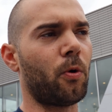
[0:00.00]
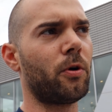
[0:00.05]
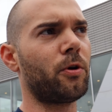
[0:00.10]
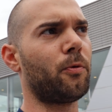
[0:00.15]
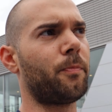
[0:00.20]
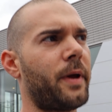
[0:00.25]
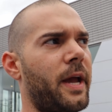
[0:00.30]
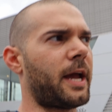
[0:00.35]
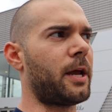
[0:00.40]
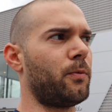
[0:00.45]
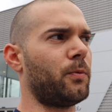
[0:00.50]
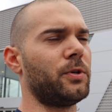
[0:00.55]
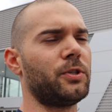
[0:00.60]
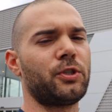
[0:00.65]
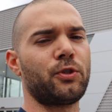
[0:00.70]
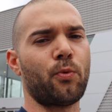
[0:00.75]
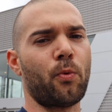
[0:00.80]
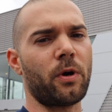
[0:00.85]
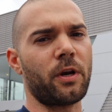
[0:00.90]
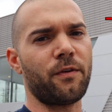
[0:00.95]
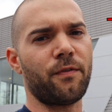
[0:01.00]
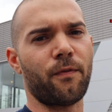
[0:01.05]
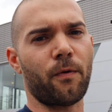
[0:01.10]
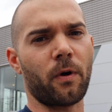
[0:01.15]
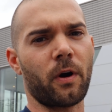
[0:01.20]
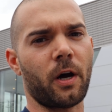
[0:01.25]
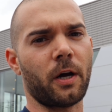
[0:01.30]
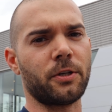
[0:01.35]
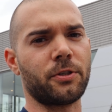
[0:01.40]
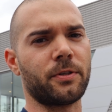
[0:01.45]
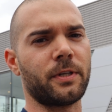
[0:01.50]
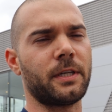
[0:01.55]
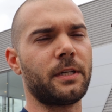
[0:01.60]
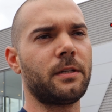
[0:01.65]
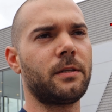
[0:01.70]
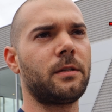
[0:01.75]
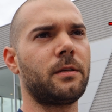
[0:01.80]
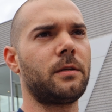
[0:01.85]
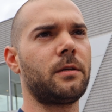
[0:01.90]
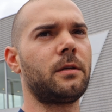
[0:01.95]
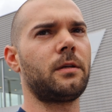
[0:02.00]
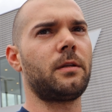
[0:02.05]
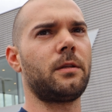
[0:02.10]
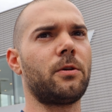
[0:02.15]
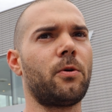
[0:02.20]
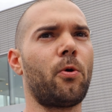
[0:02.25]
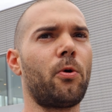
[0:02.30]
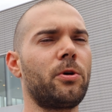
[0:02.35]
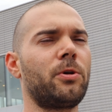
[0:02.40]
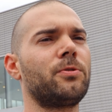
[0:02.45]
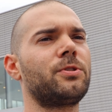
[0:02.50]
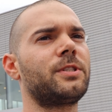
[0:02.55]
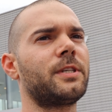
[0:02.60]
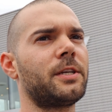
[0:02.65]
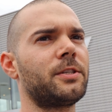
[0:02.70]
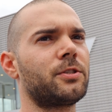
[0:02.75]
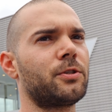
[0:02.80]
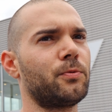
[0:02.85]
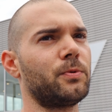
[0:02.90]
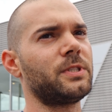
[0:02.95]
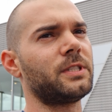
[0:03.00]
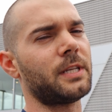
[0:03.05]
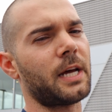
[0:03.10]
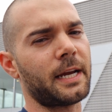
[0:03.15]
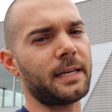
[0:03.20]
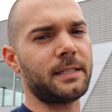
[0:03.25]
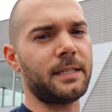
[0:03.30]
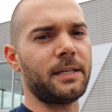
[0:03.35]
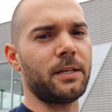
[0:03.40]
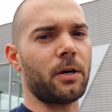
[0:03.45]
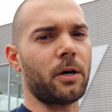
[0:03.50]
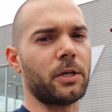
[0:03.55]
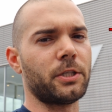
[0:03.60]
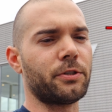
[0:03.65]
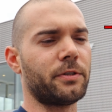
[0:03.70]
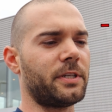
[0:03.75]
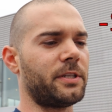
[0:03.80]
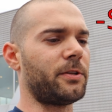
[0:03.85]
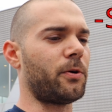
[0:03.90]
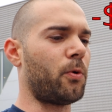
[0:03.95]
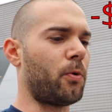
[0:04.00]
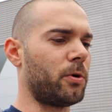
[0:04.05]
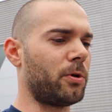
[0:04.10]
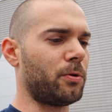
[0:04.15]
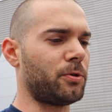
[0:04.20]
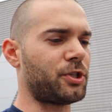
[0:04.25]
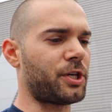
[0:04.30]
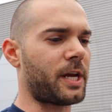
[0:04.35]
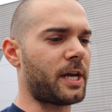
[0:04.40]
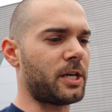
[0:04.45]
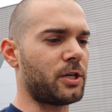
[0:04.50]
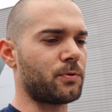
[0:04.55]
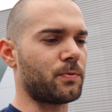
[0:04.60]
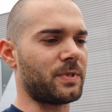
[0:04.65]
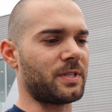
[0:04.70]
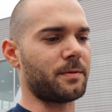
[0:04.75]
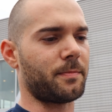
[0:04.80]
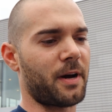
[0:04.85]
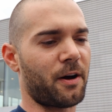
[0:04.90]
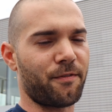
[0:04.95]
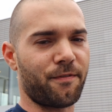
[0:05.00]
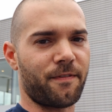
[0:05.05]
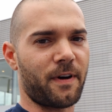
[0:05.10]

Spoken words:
oil pan was $2,400. The oil sensor was $1,900 and the oil change was about